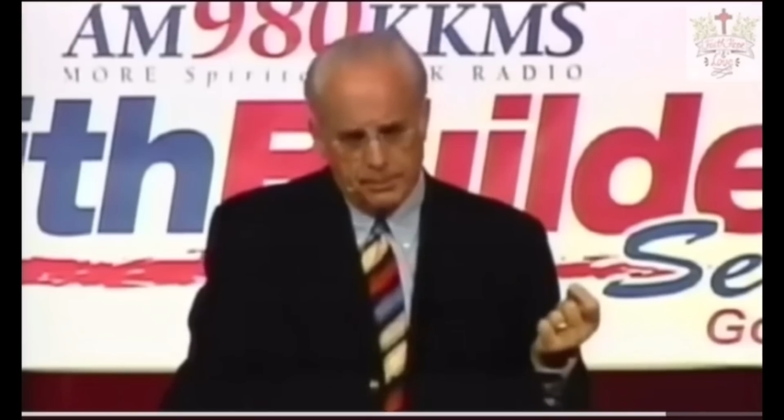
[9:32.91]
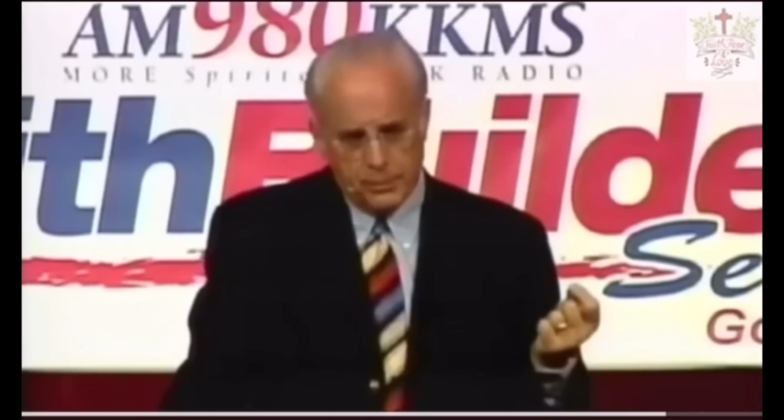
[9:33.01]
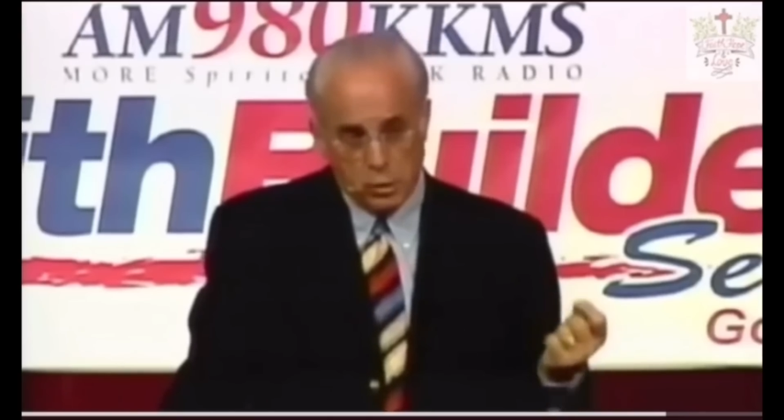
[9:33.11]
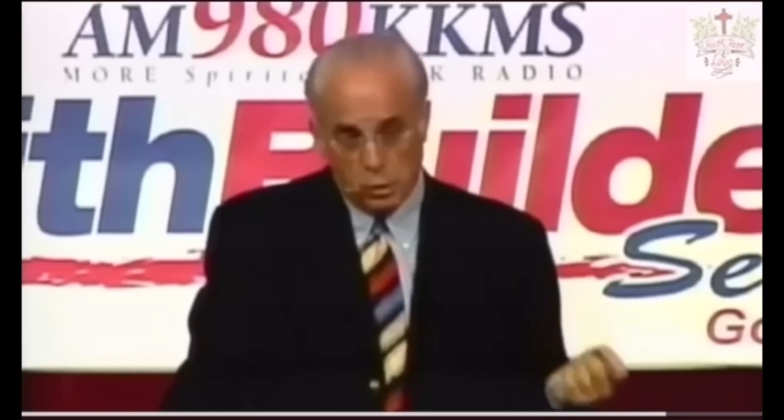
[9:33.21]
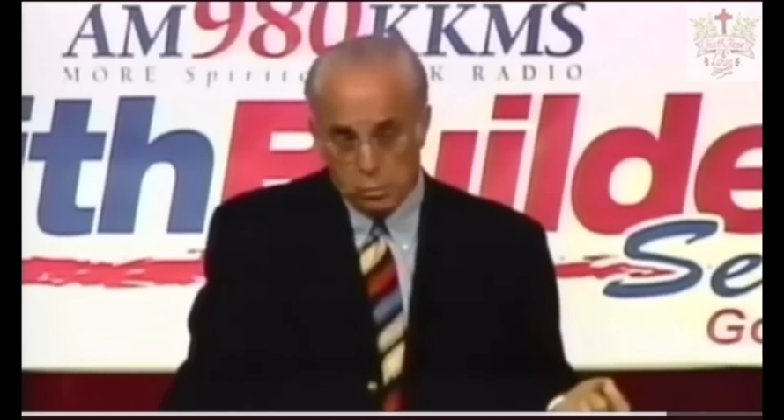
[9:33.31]

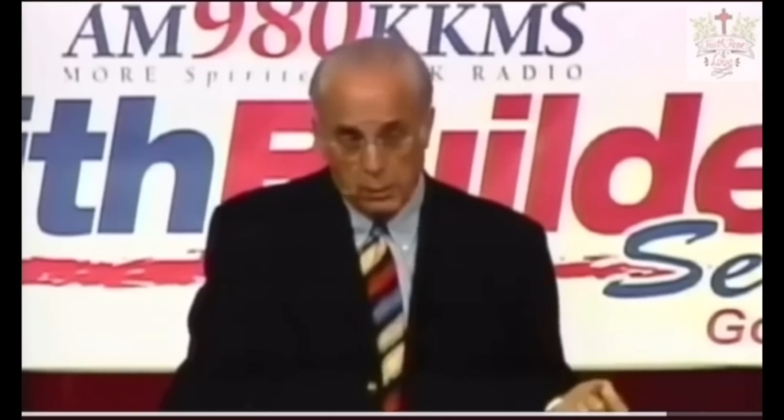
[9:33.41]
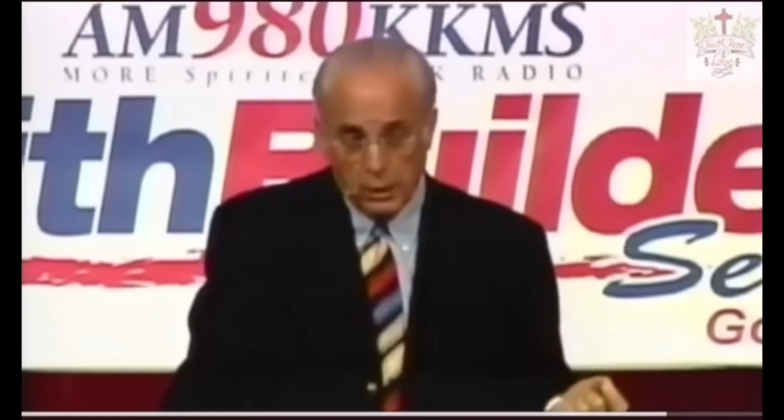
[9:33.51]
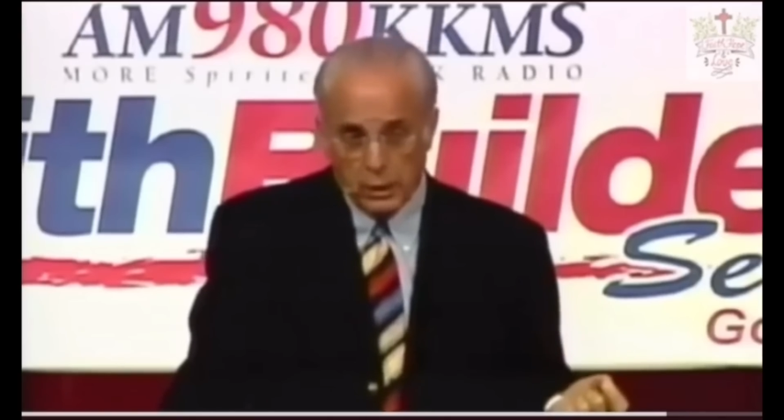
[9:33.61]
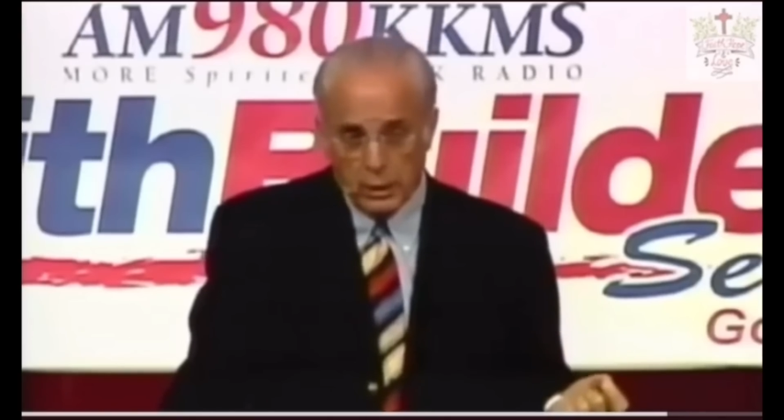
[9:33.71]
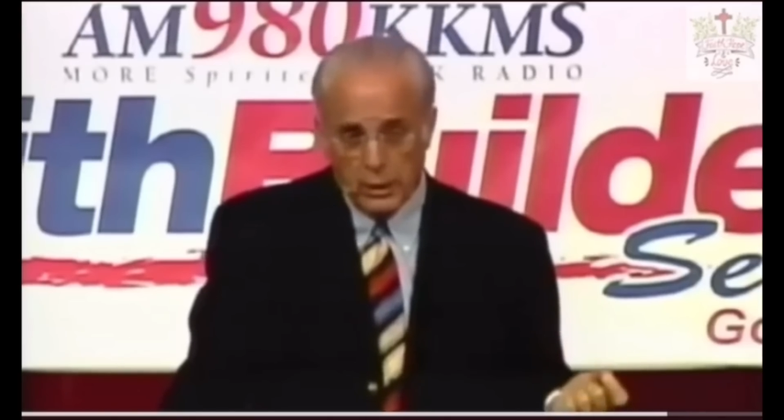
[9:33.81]
sow
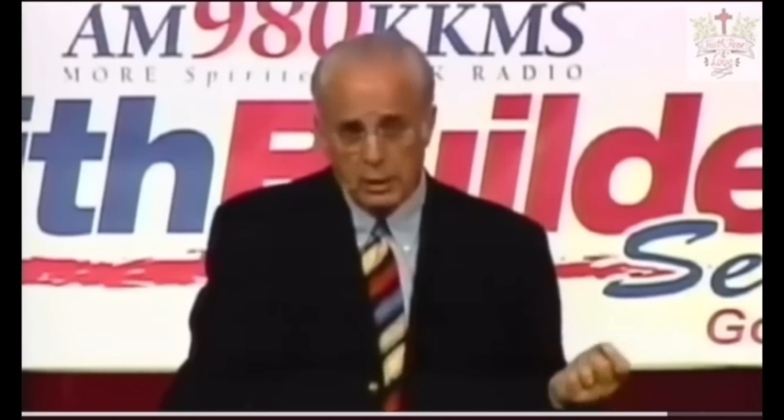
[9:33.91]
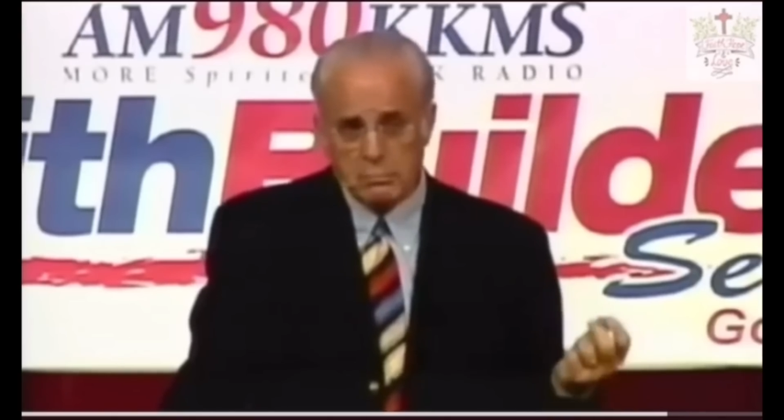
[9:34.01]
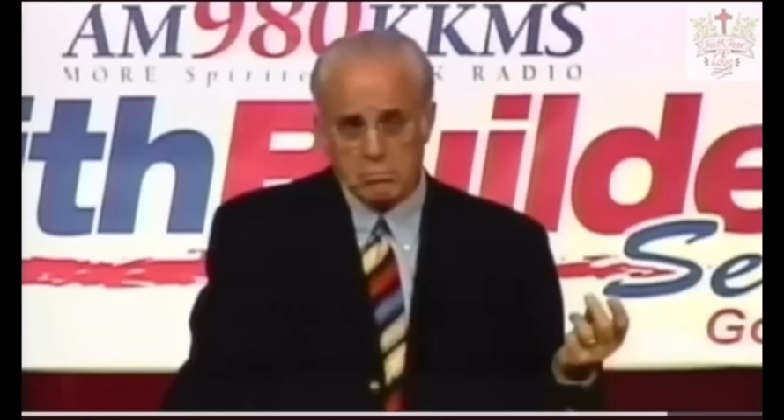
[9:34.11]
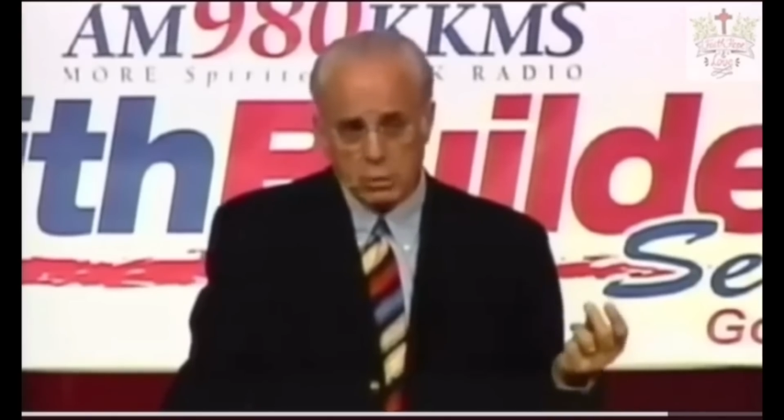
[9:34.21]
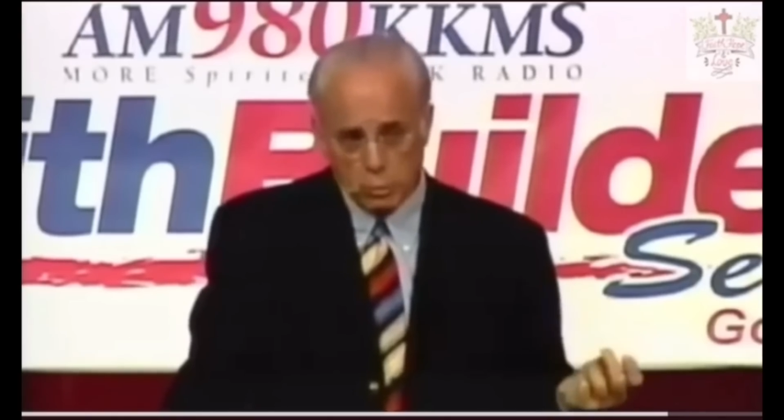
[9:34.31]
sparingly,
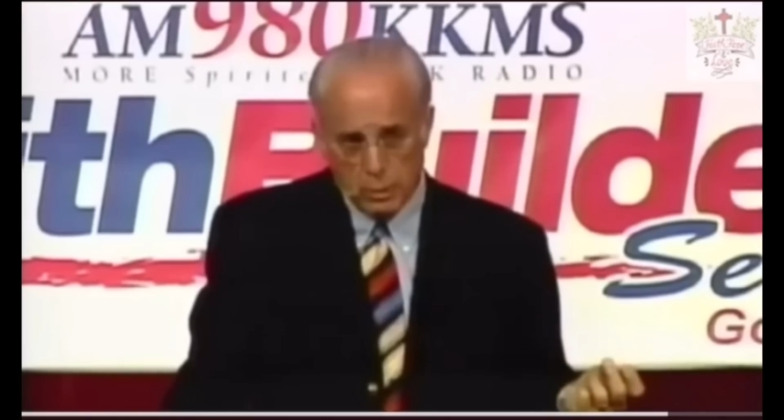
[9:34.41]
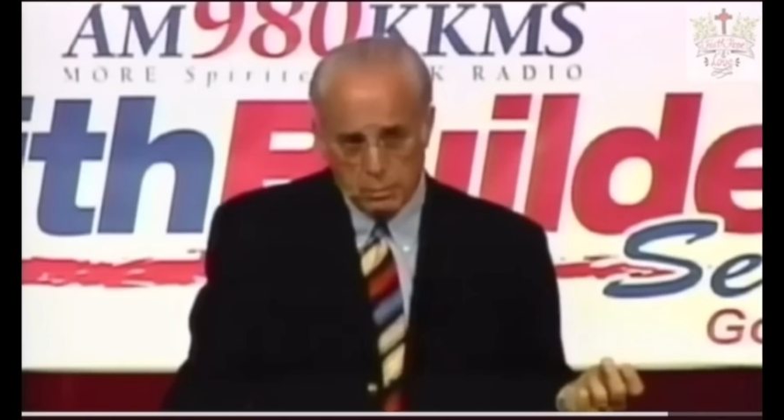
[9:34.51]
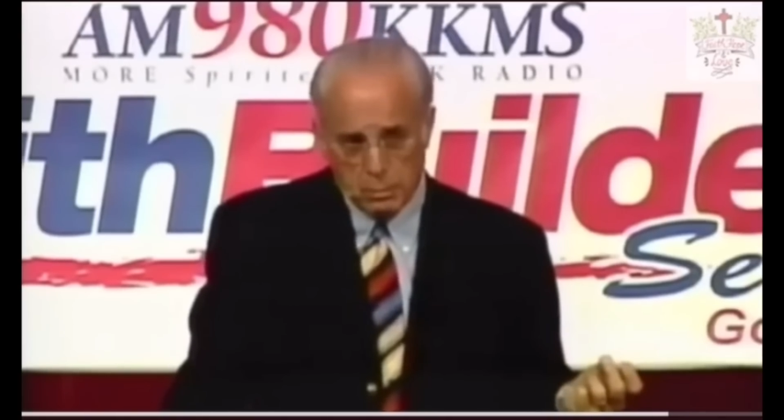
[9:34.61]
reap